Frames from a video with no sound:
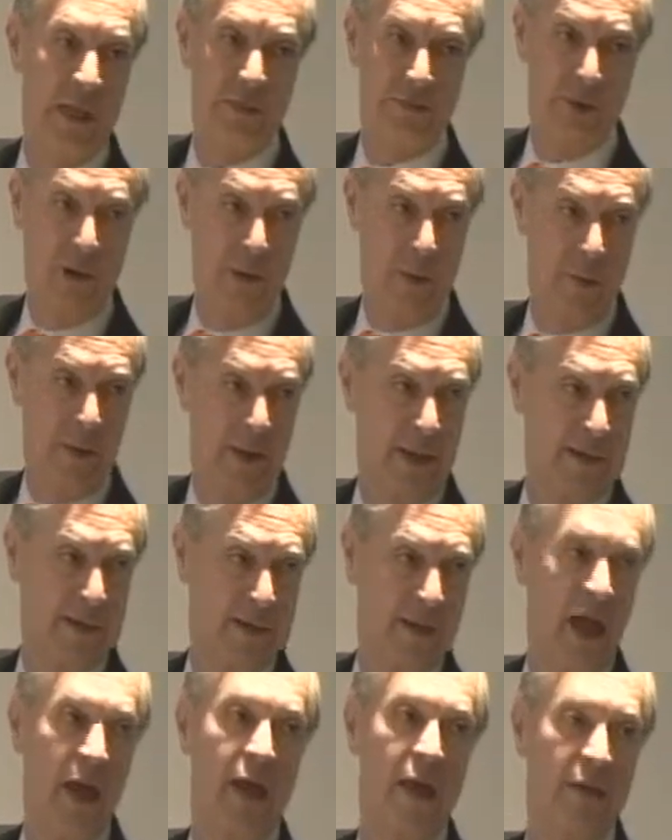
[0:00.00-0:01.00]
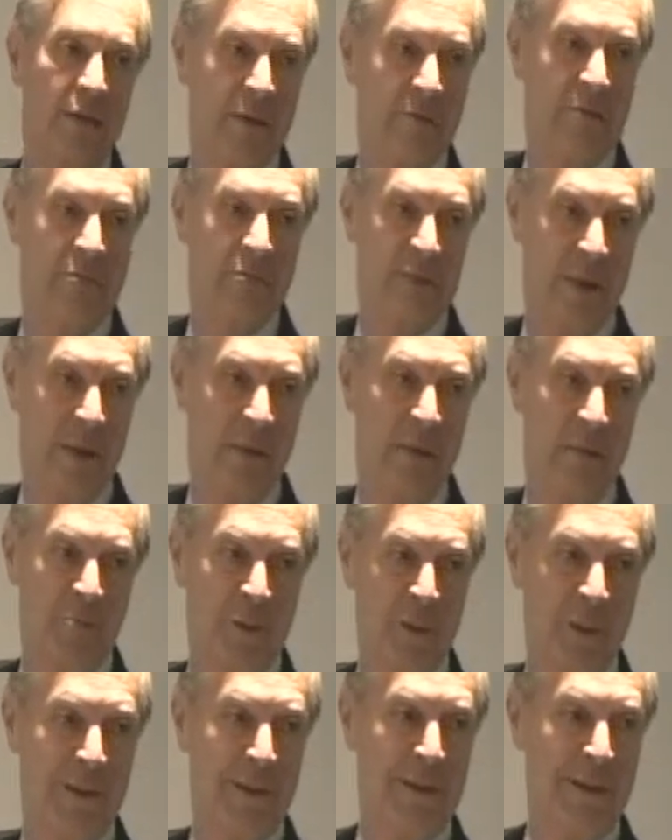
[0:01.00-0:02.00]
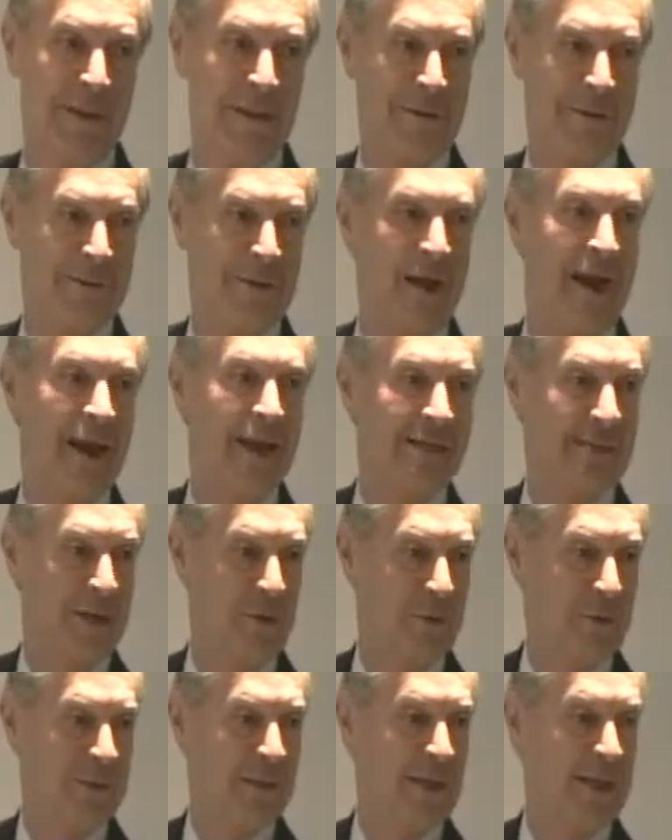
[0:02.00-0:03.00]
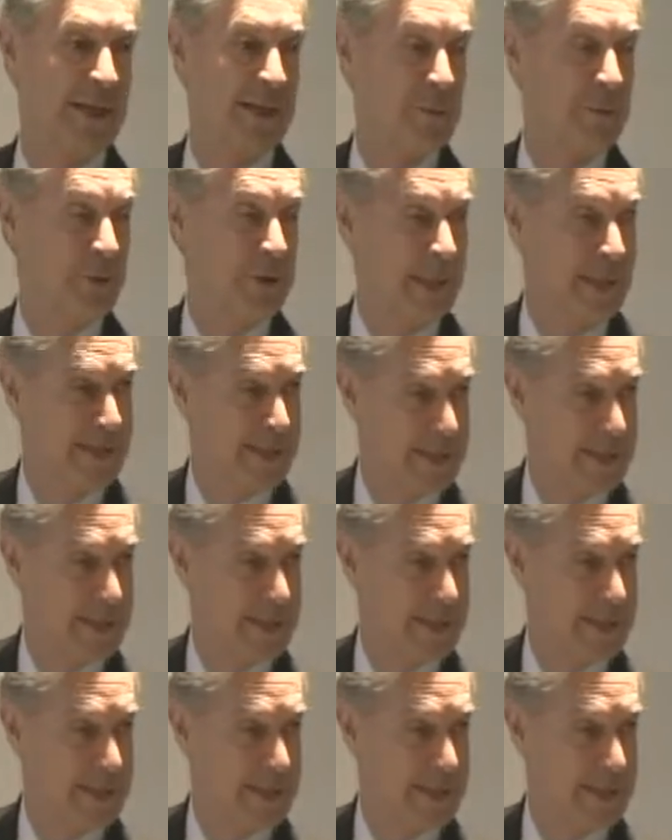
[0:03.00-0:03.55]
That's really what they said. And you probably didn't realize they were saying that, but